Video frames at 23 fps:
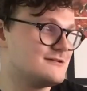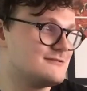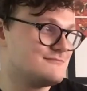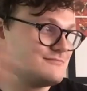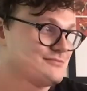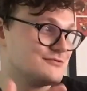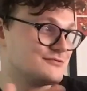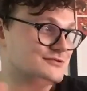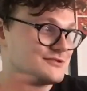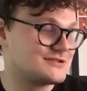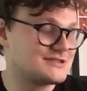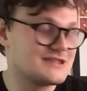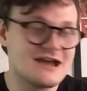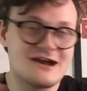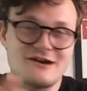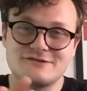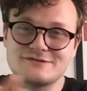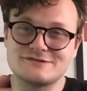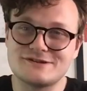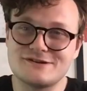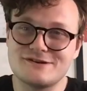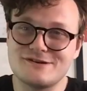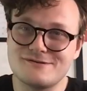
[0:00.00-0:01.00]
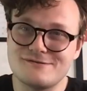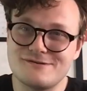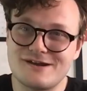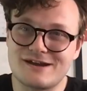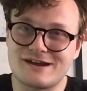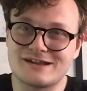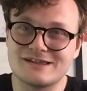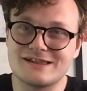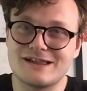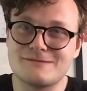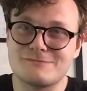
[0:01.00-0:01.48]
pushed down to a
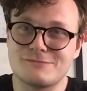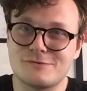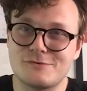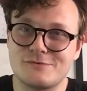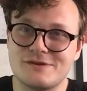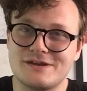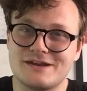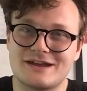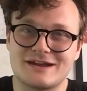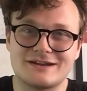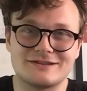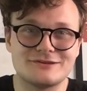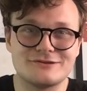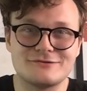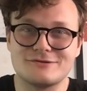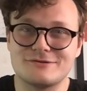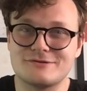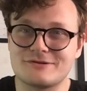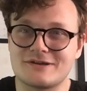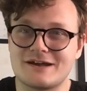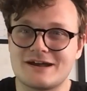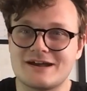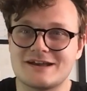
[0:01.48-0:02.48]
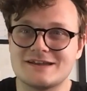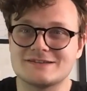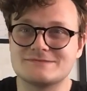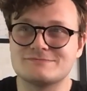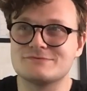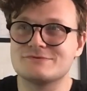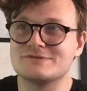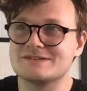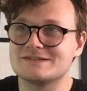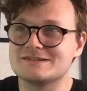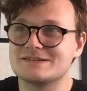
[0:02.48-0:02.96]
collab a week, I don't know, guys,
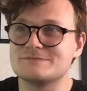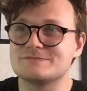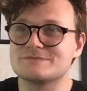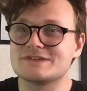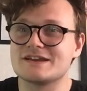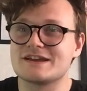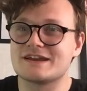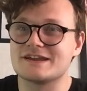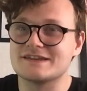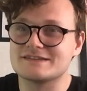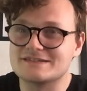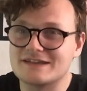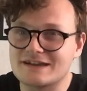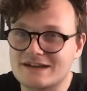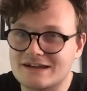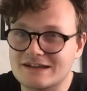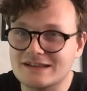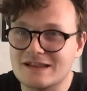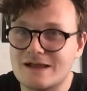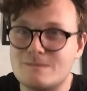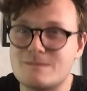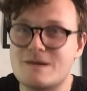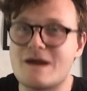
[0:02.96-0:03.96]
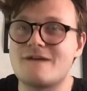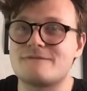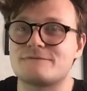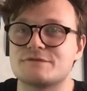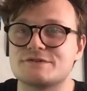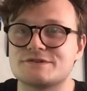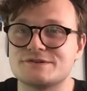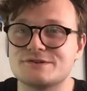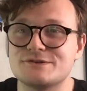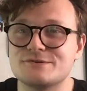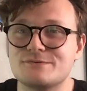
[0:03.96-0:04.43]
but it seems like it's a collab
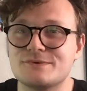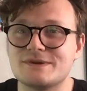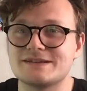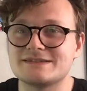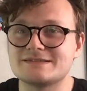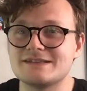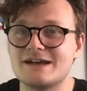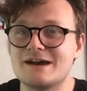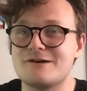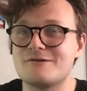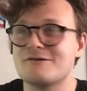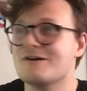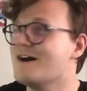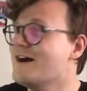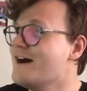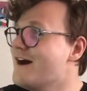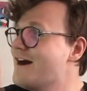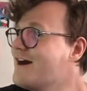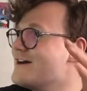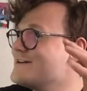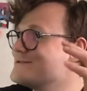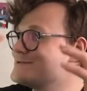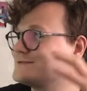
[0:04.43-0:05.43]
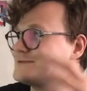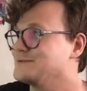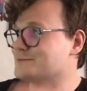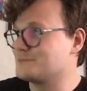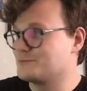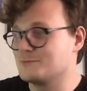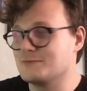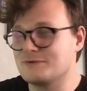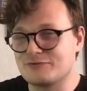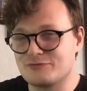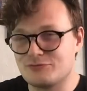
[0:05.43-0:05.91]
every 2 weeks now,
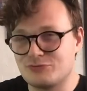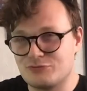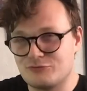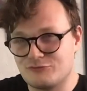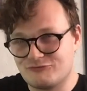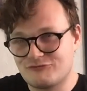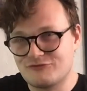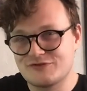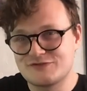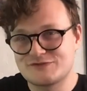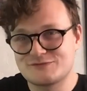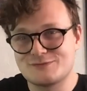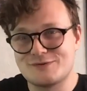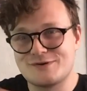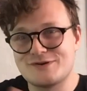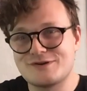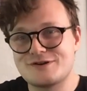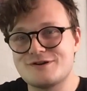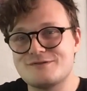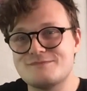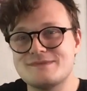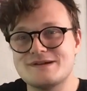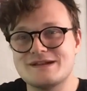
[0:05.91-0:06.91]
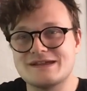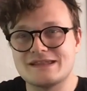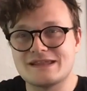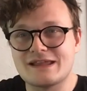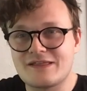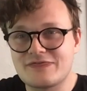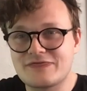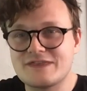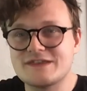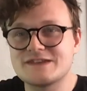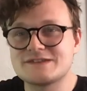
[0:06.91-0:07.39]
with the Russ one
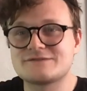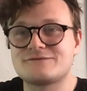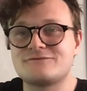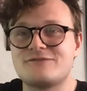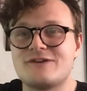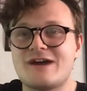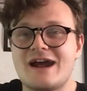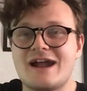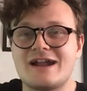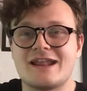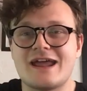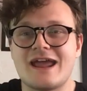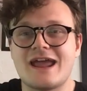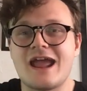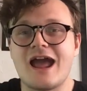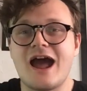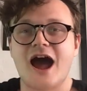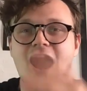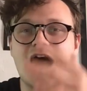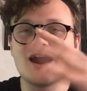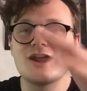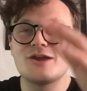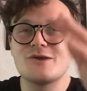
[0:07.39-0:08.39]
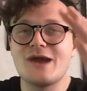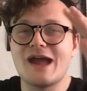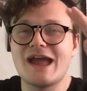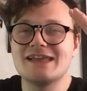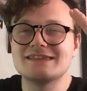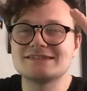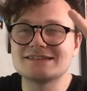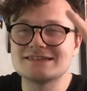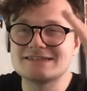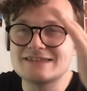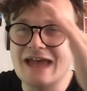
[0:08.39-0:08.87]
coming this Friday. Are you
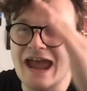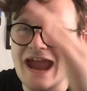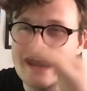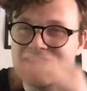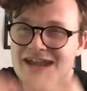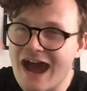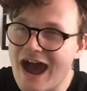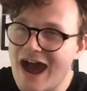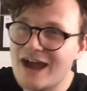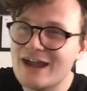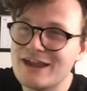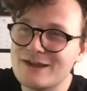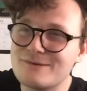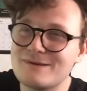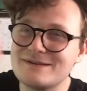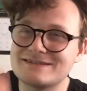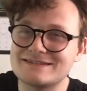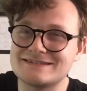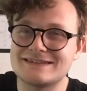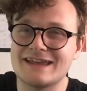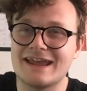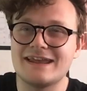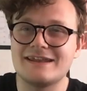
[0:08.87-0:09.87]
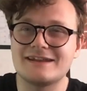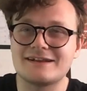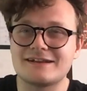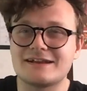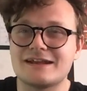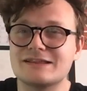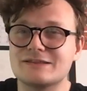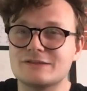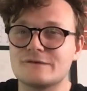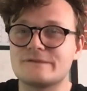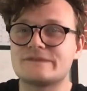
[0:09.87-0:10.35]
entertained?
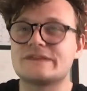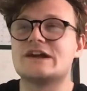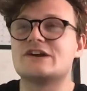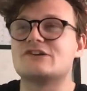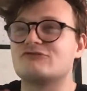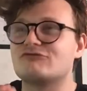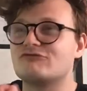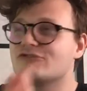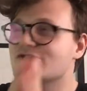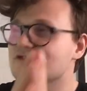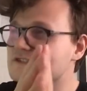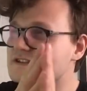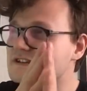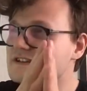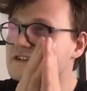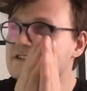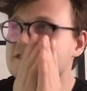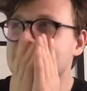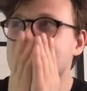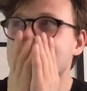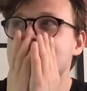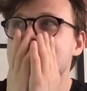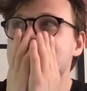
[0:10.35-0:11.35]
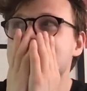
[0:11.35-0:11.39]
And I love that Russ is